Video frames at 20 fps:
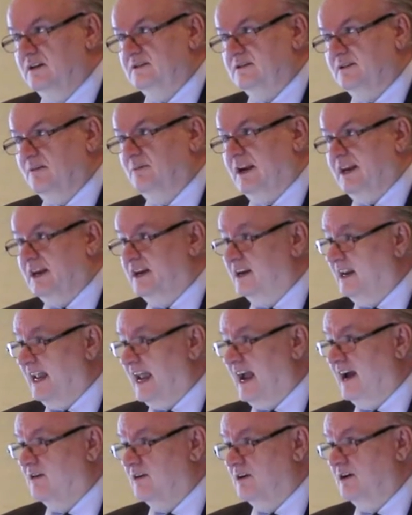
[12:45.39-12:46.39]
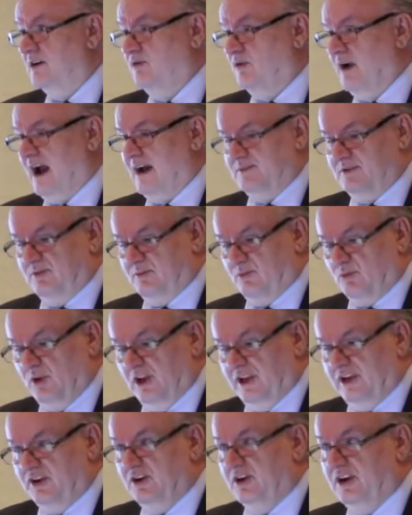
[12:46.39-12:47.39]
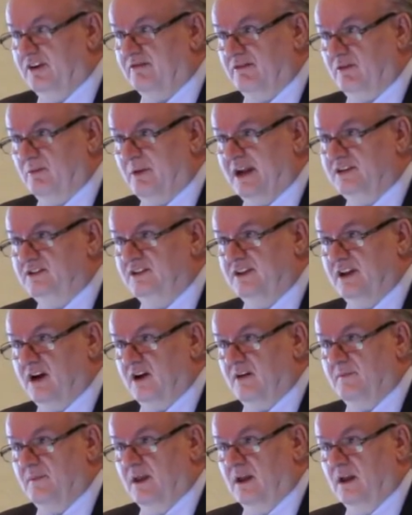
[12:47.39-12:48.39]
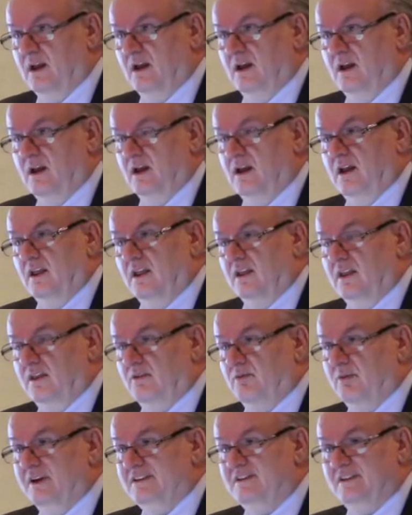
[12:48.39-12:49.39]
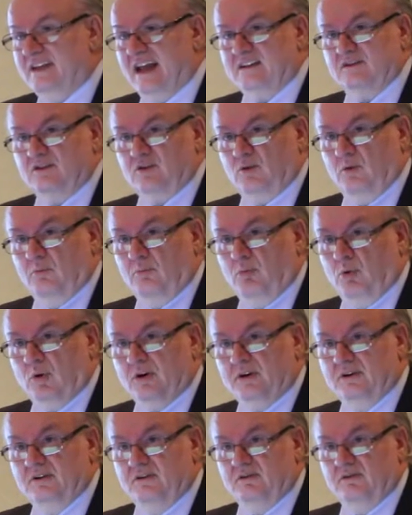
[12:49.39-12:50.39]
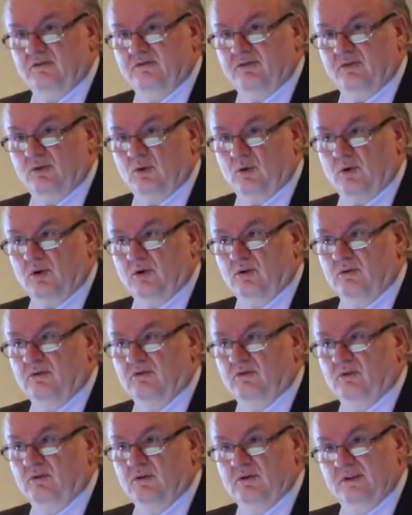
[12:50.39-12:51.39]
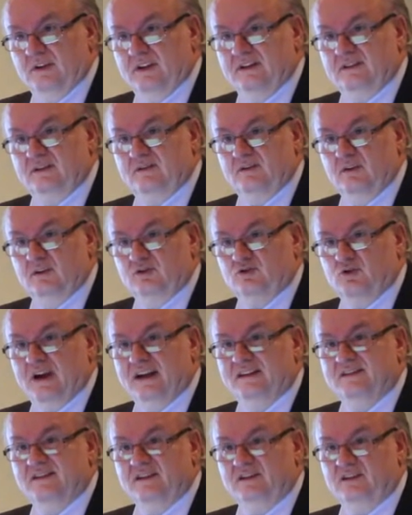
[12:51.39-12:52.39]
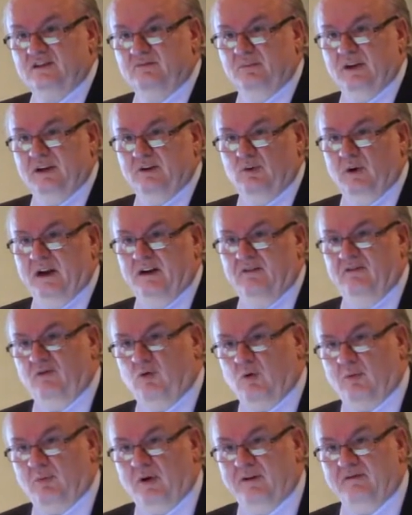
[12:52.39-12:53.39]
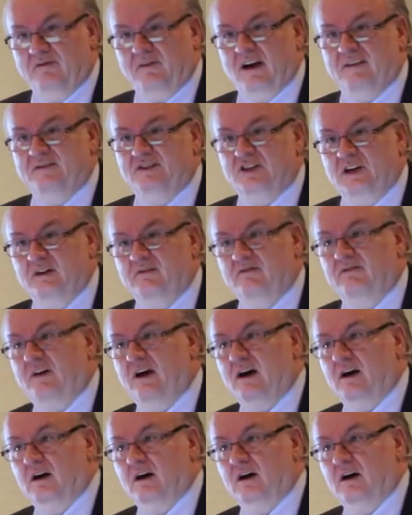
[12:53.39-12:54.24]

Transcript: Somebody can grab some really good information there. The reason that's so important for this transition between 4.5G and